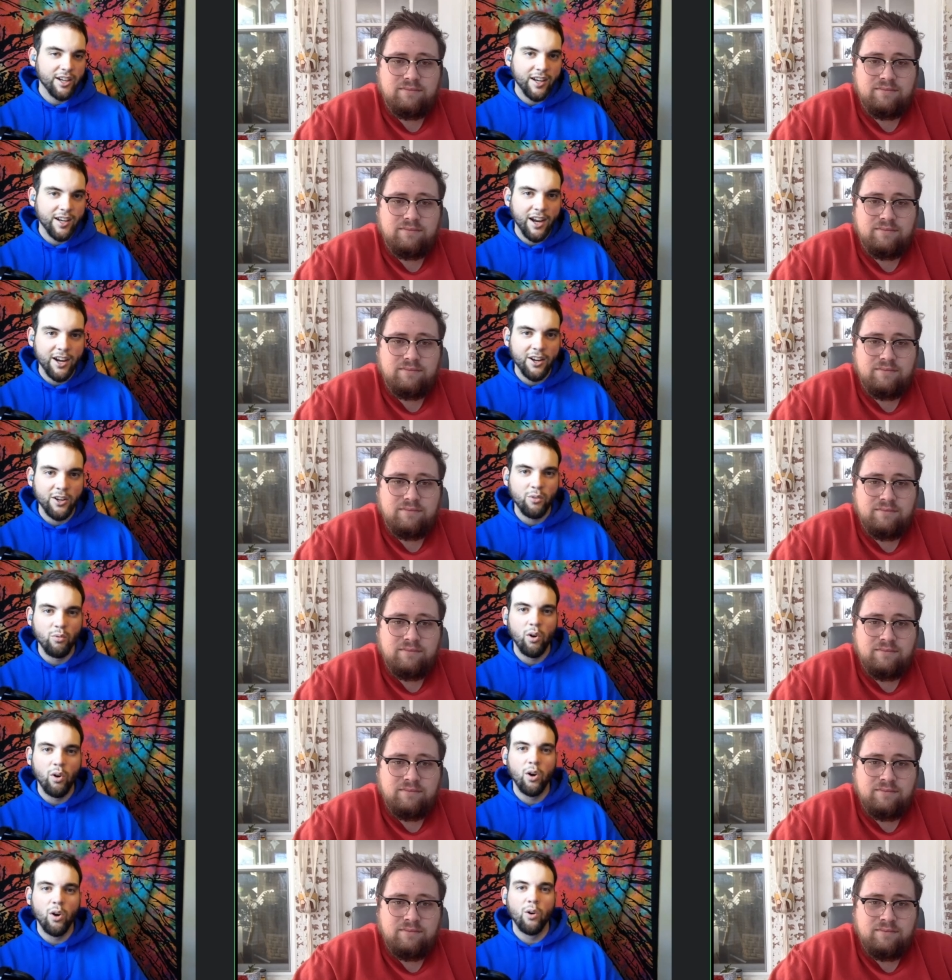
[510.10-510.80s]
Speaker 1: of
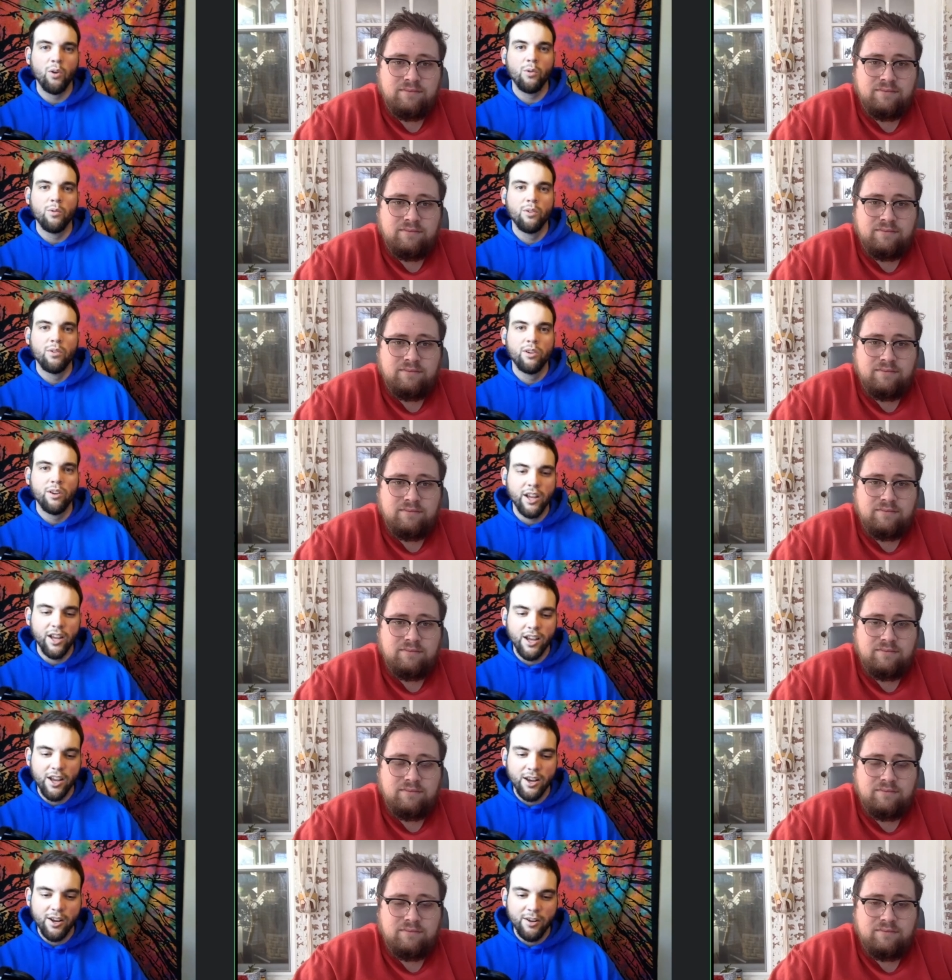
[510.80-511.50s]
grow
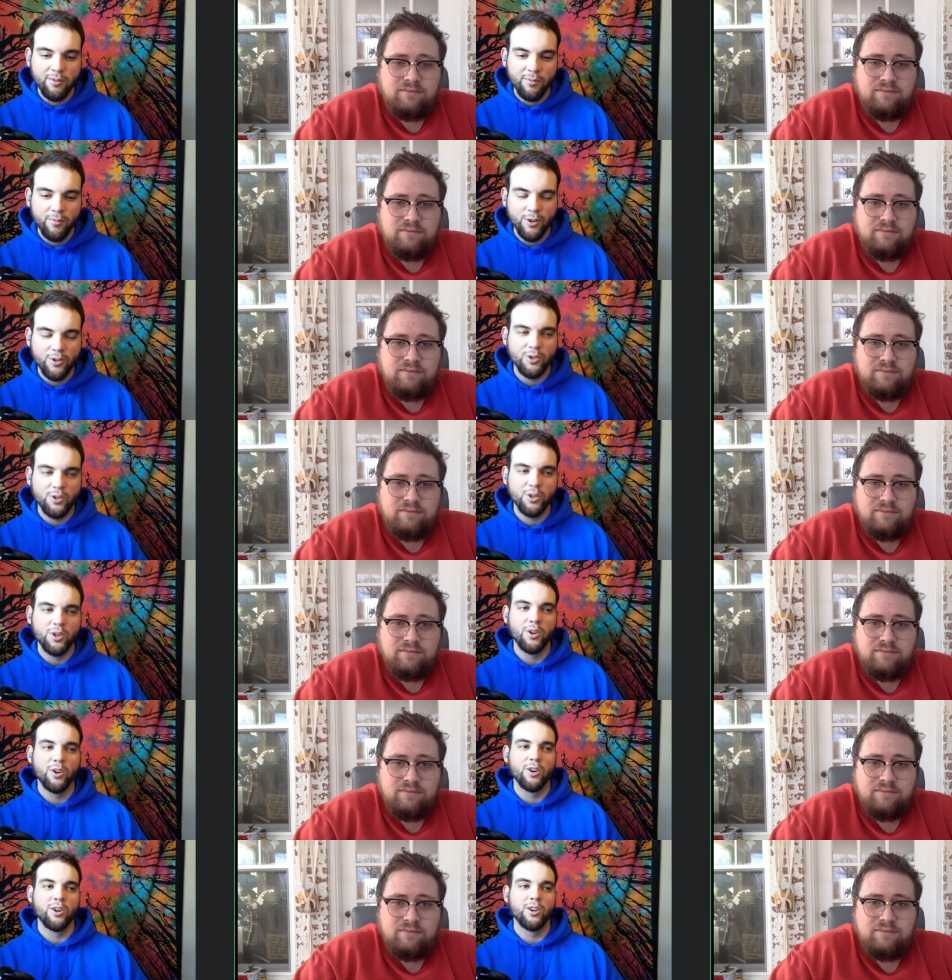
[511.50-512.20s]
and
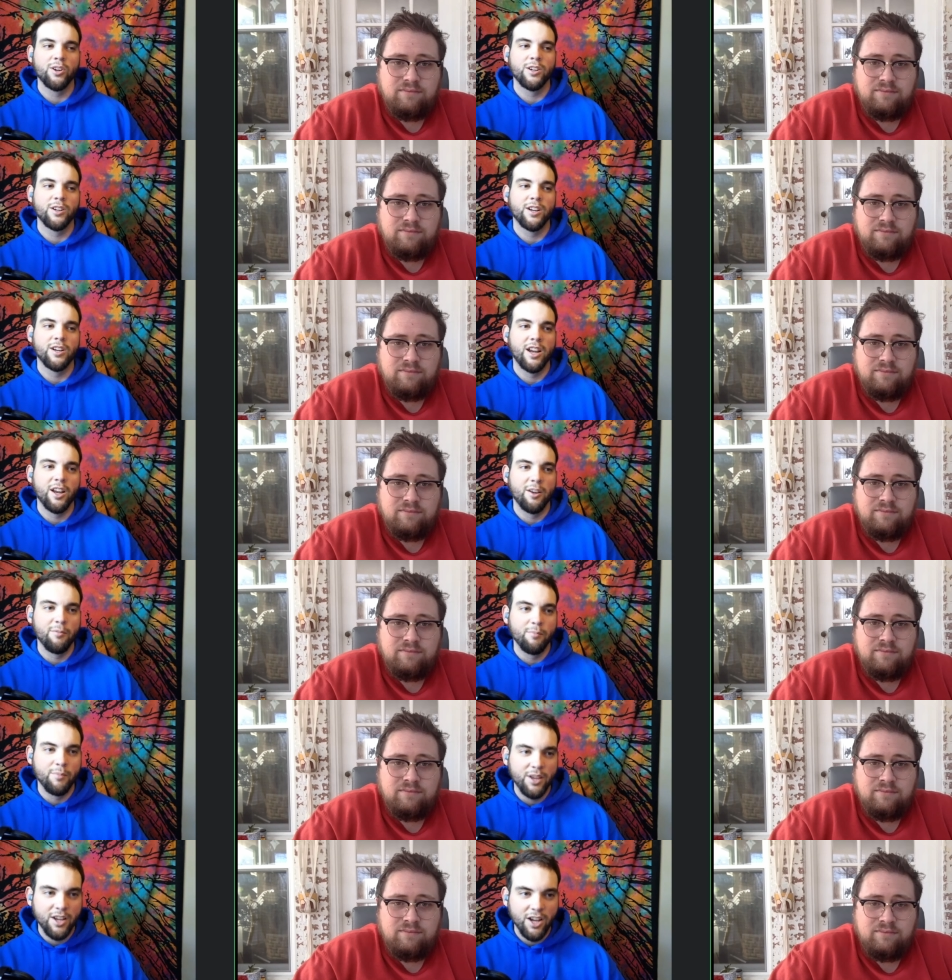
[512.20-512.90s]
mature and
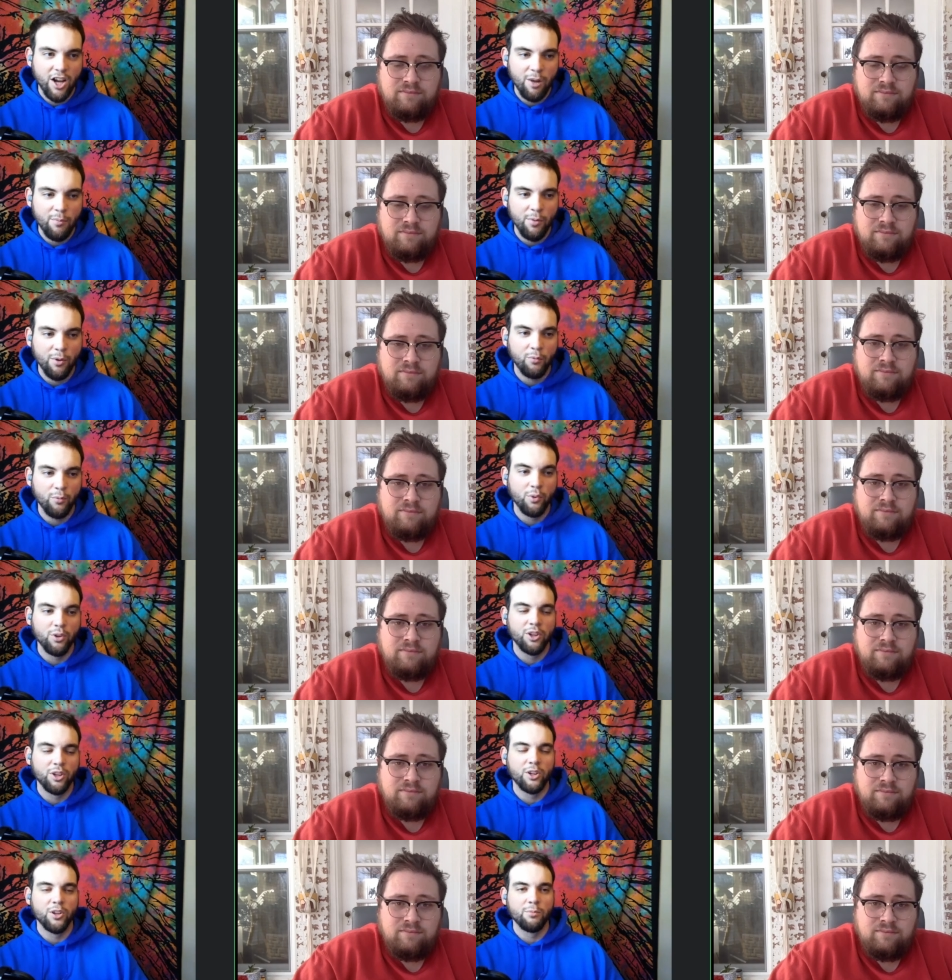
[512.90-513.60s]
become a
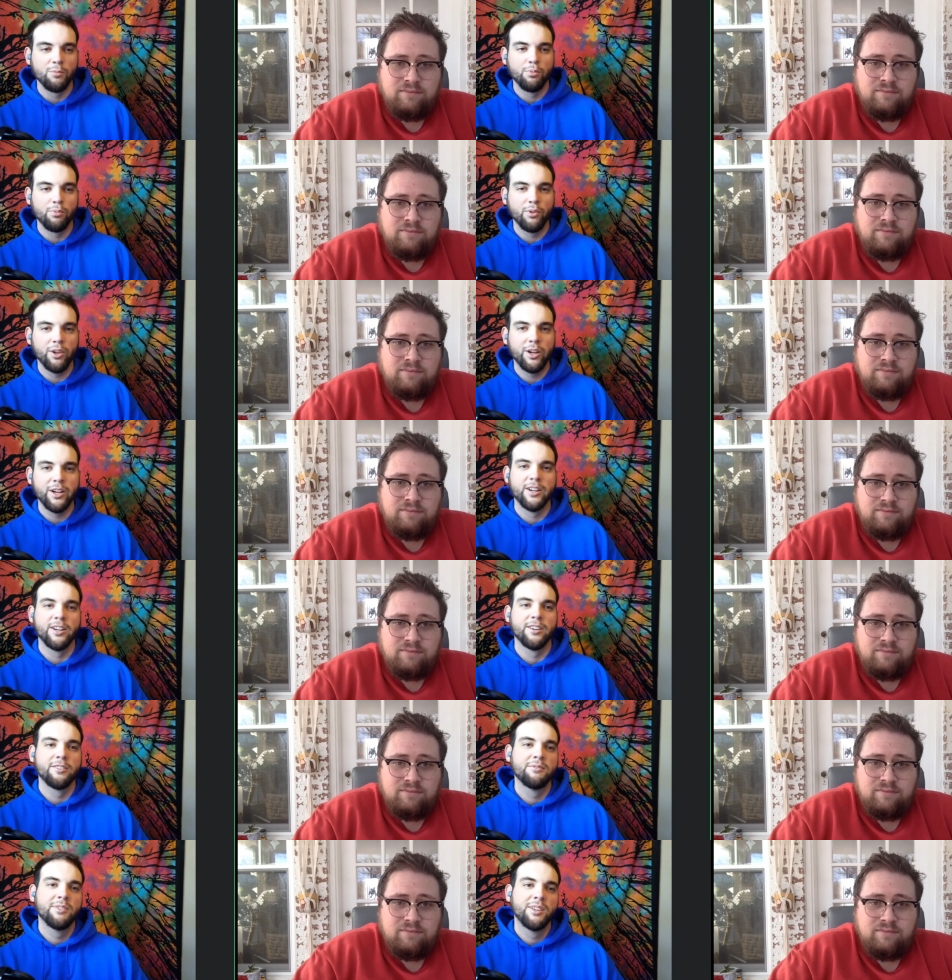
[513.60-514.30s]
really good player
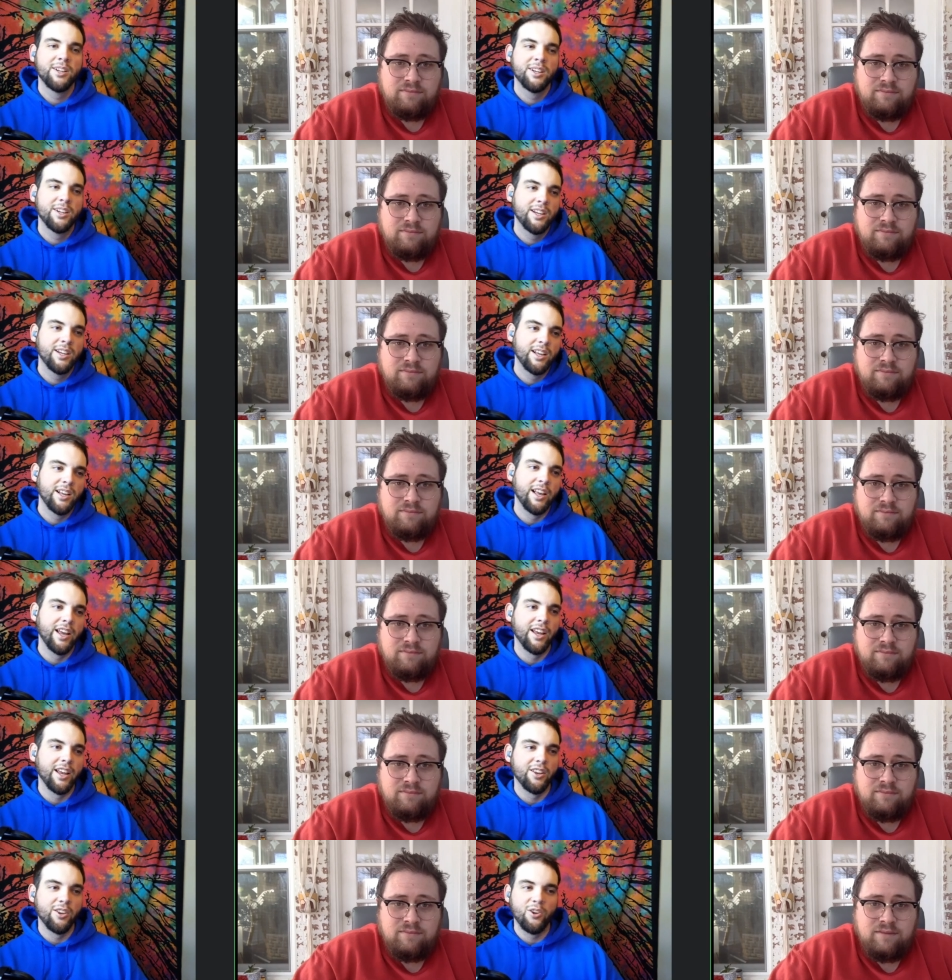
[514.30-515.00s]

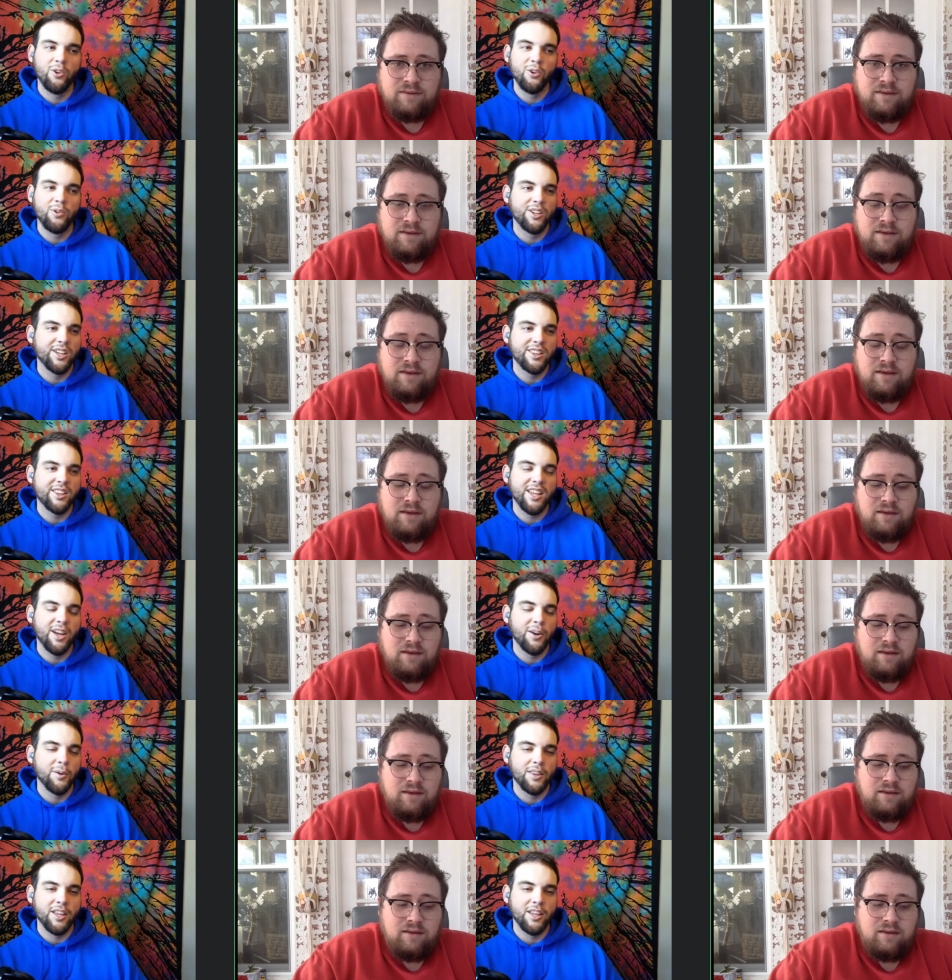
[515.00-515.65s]
and you don't get that with the